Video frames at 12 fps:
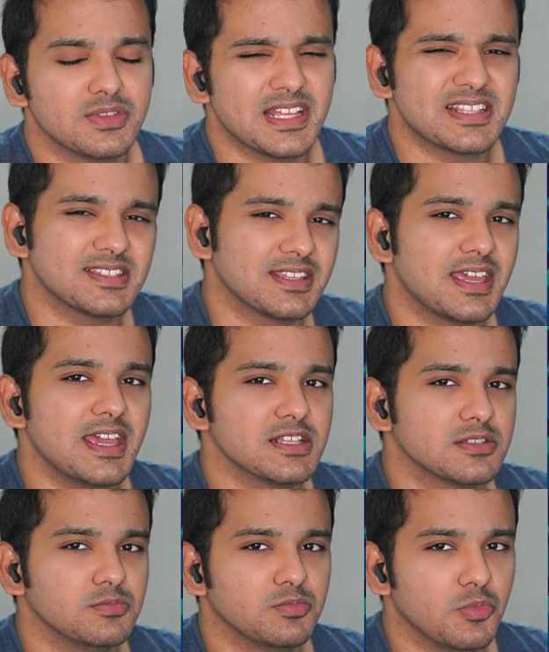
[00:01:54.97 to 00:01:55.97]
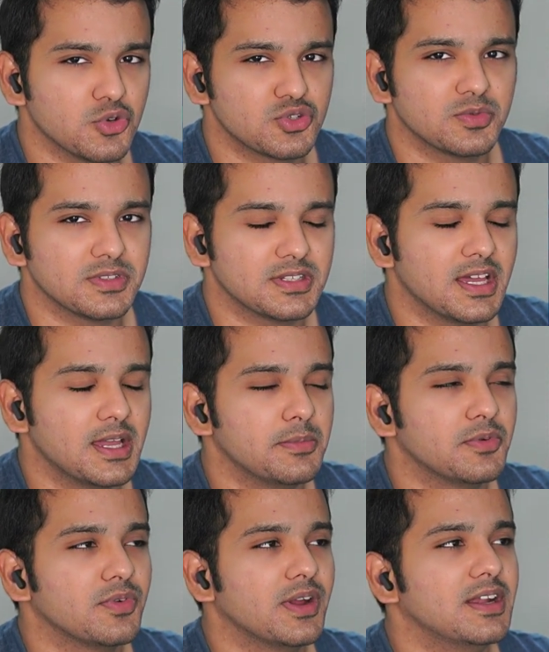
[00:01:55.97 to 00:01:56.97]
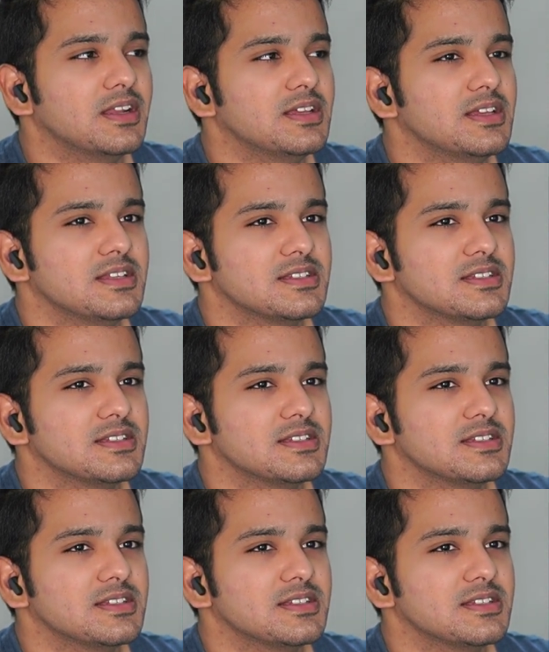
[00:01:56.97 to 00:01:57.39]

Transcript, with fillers: And that's the case most of the time, right?